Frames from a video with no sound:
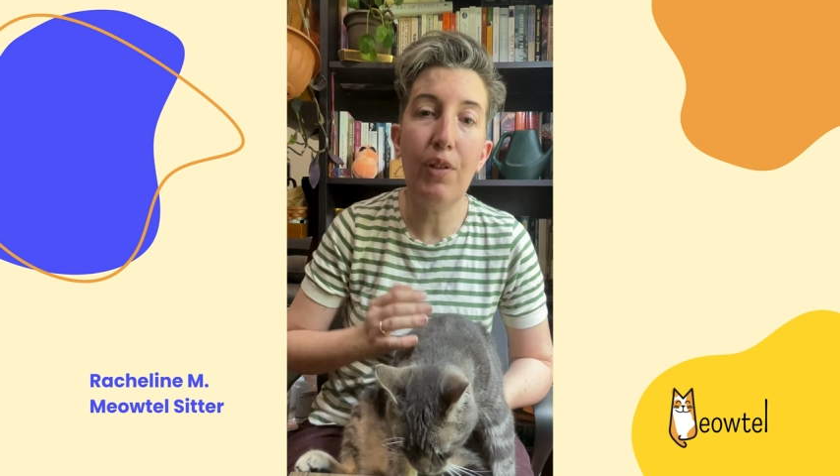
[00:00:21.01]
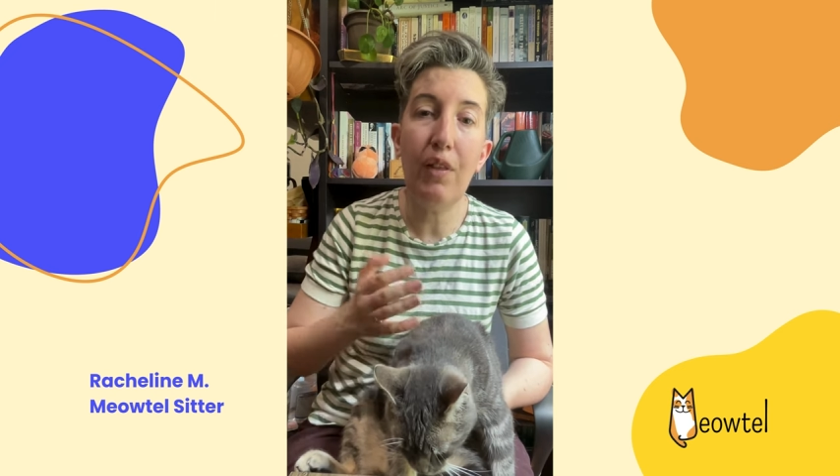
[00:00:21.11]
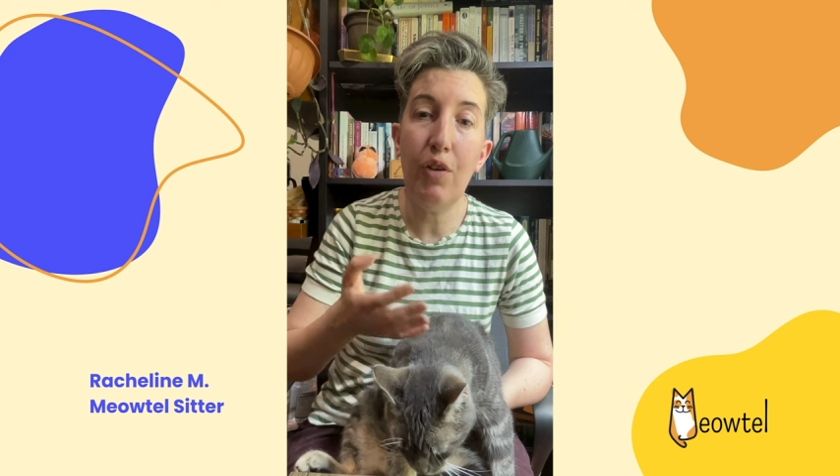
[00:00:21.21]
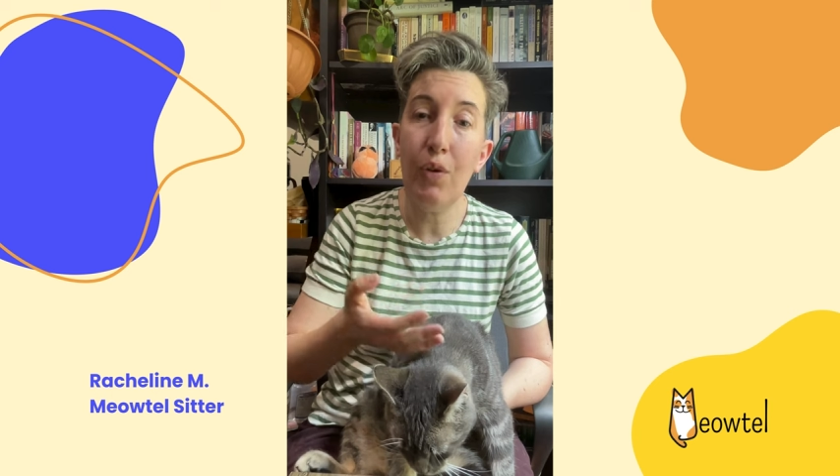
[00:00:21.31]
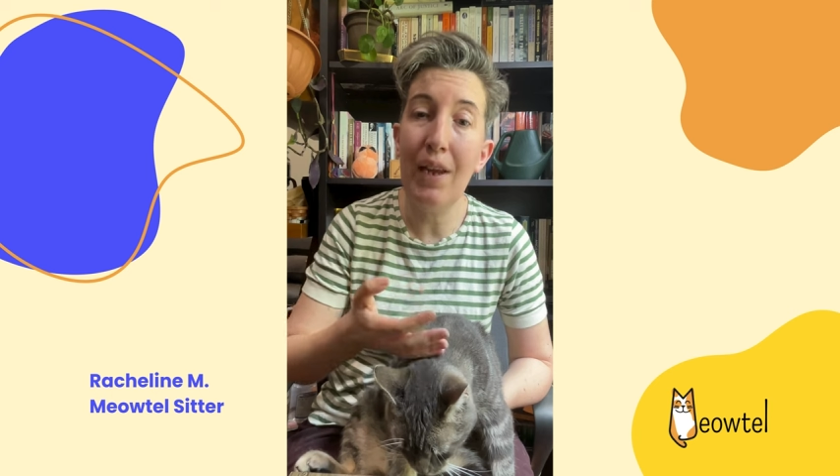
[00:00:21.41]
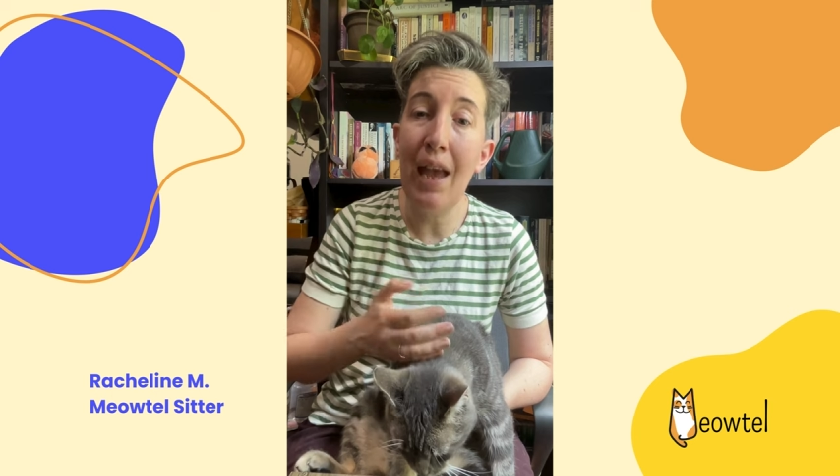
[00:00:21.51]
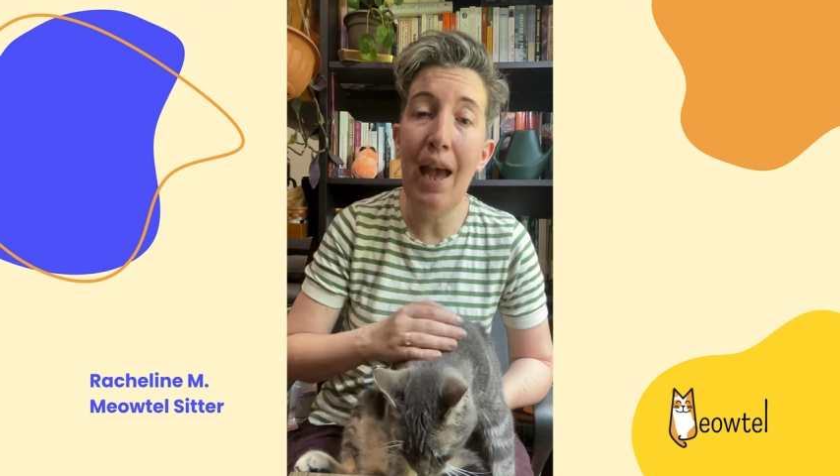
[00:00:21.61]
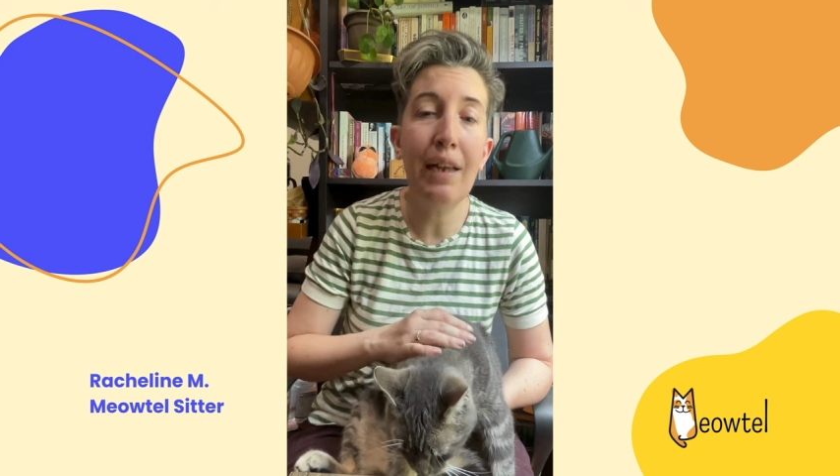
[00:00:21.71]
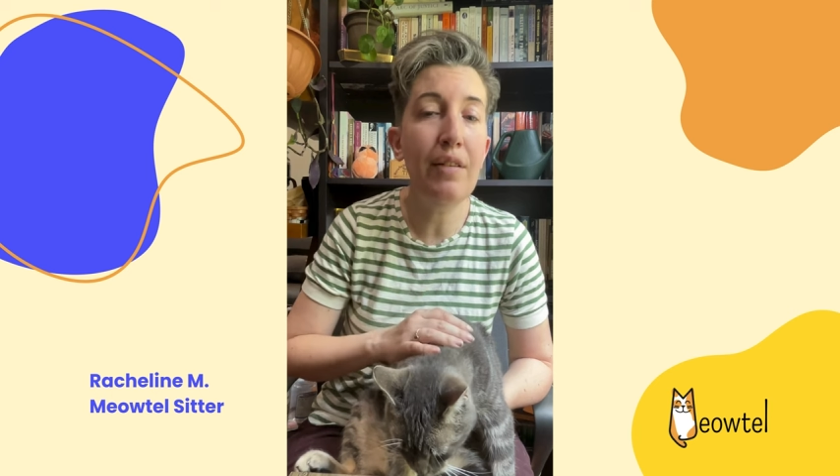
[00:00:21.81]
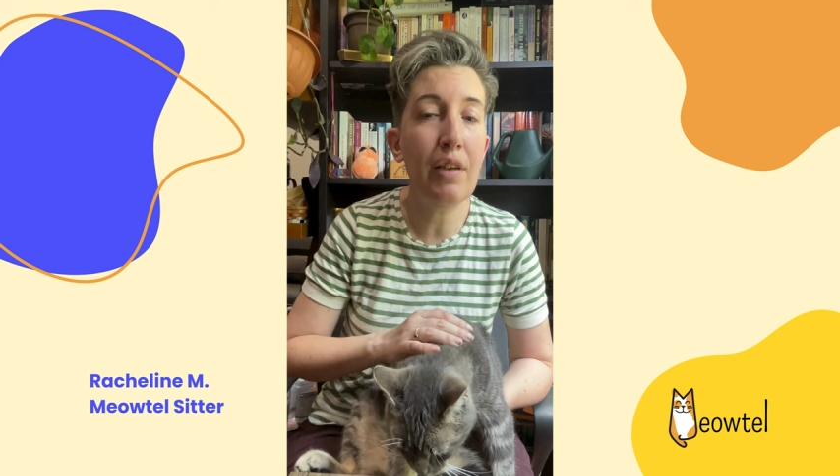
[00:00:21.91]
that your
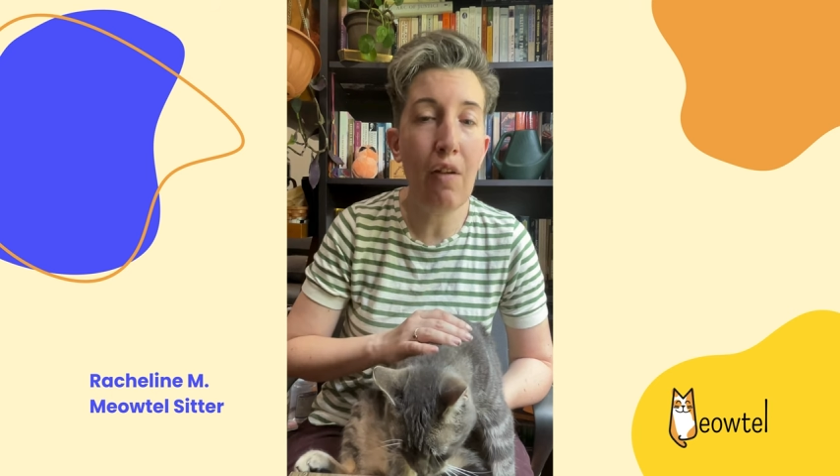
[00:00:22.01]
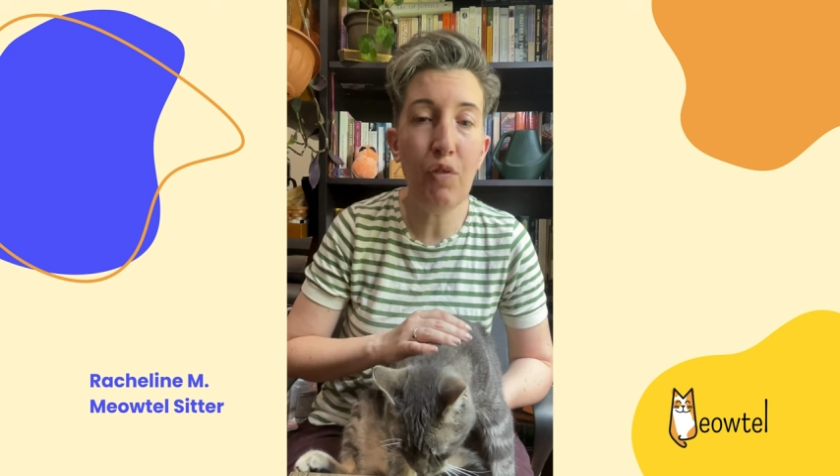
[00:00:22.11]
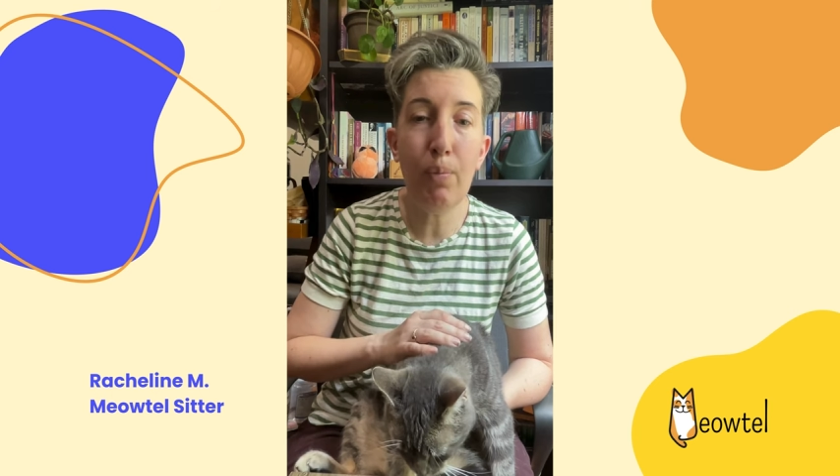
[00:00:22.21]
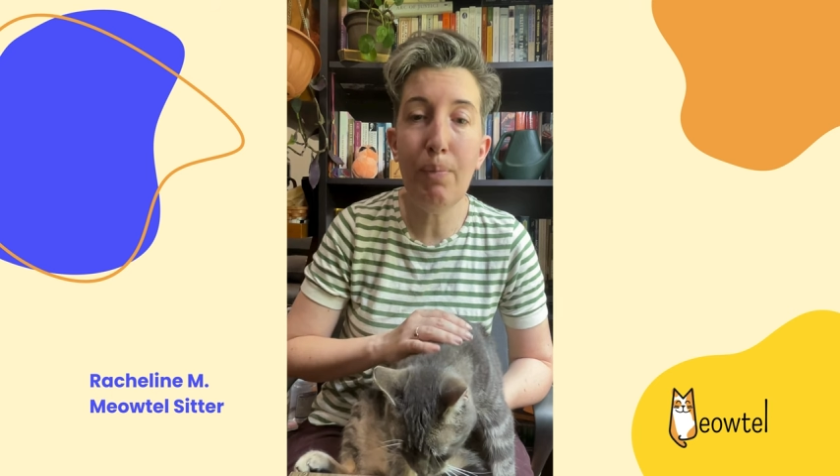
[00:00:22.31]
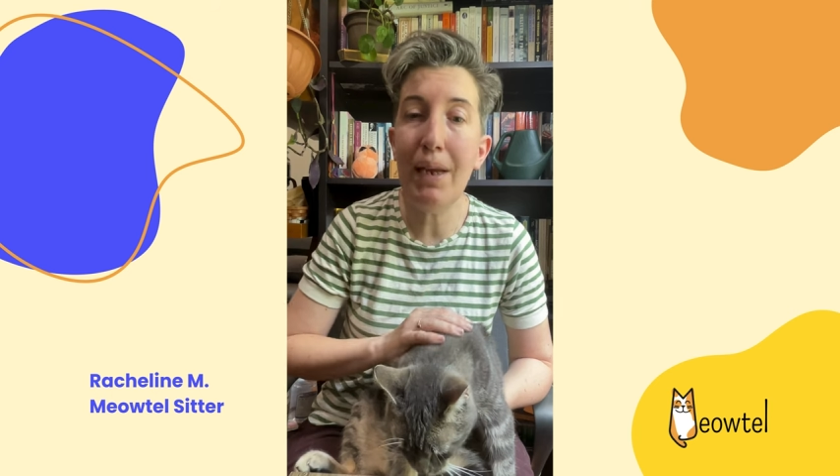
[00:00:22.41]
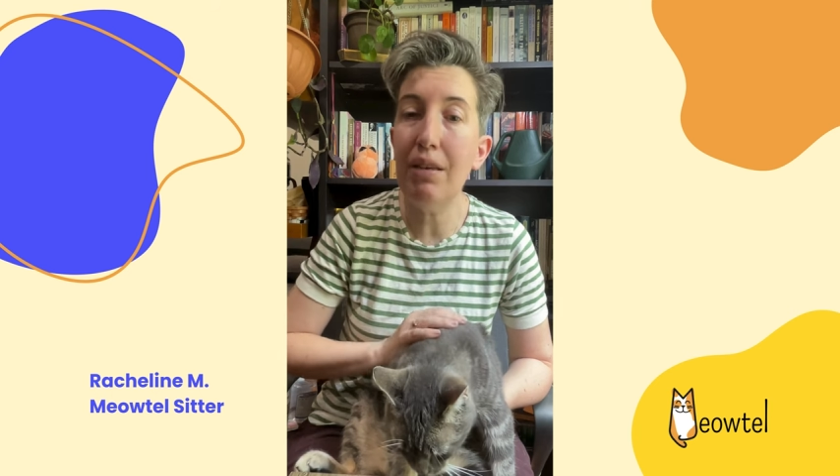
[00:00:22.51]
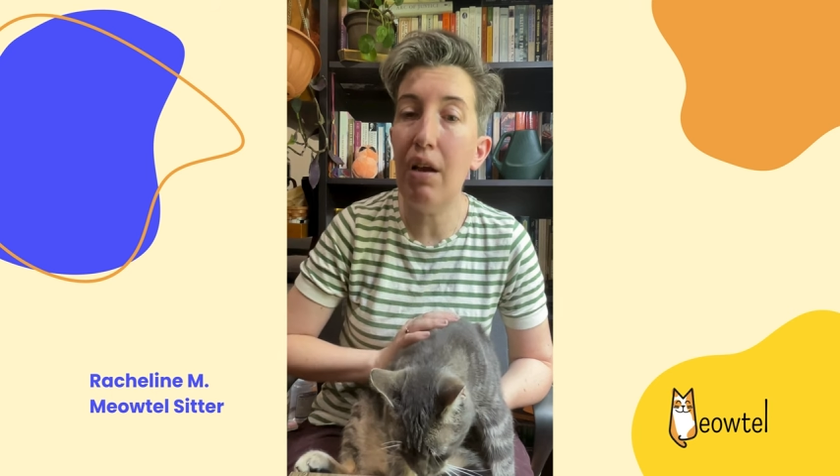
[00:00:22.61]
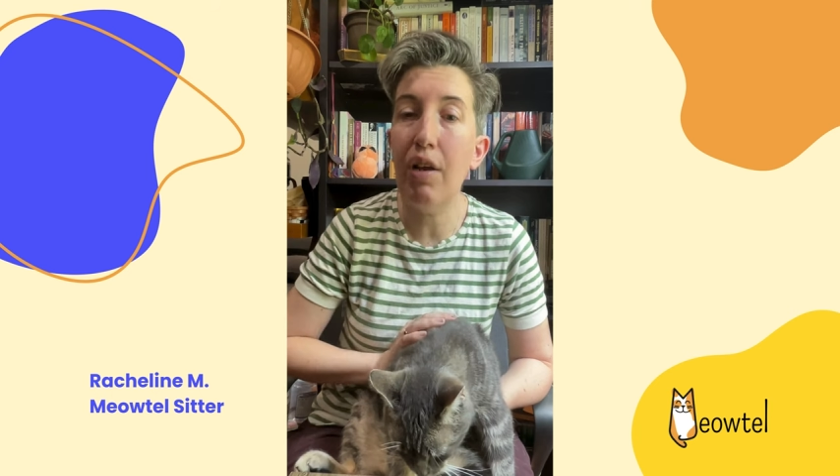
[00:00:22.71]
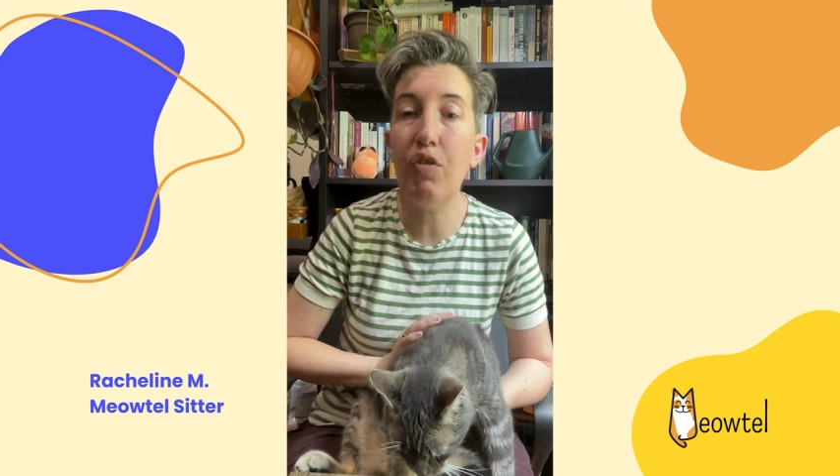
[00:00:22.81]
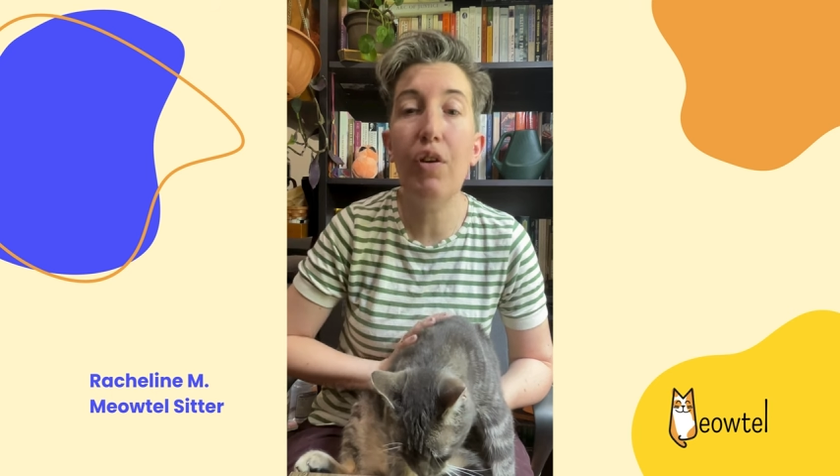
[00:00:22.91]
cat is comfortable being
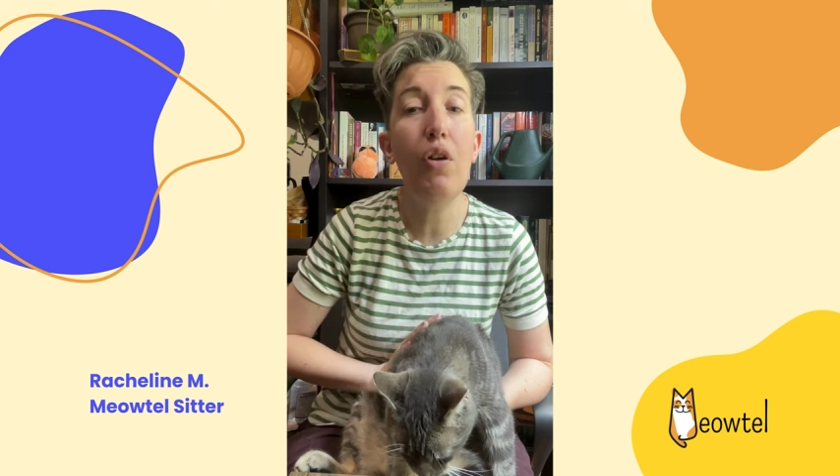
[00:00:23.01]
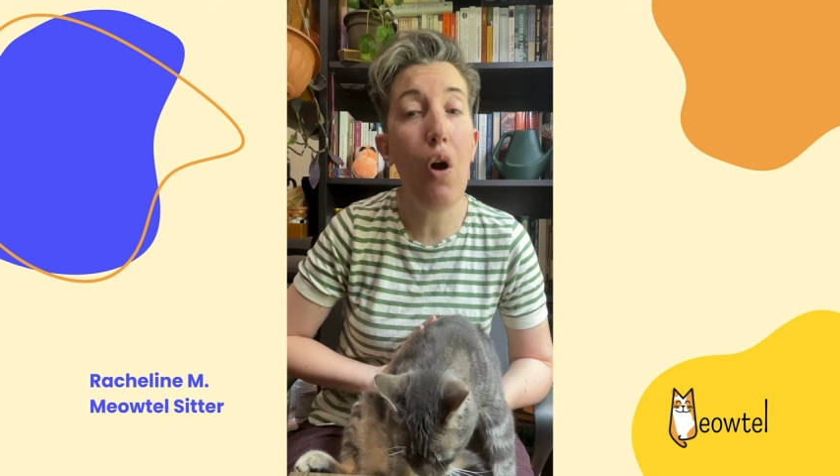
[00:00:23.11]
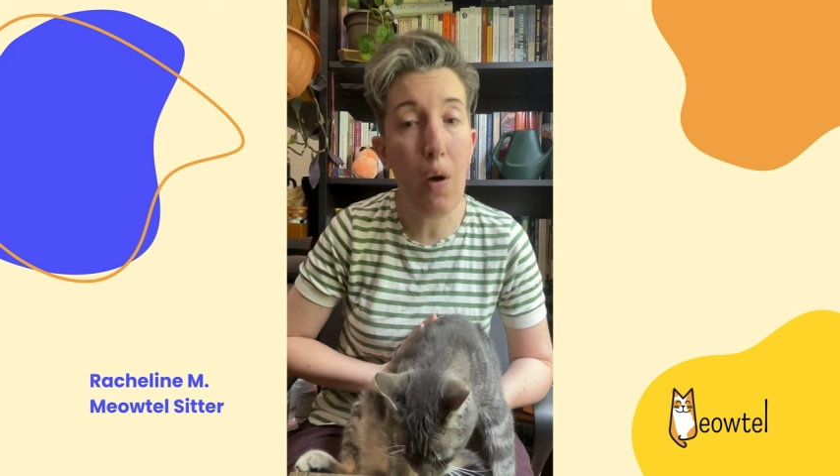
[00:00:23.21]
touched in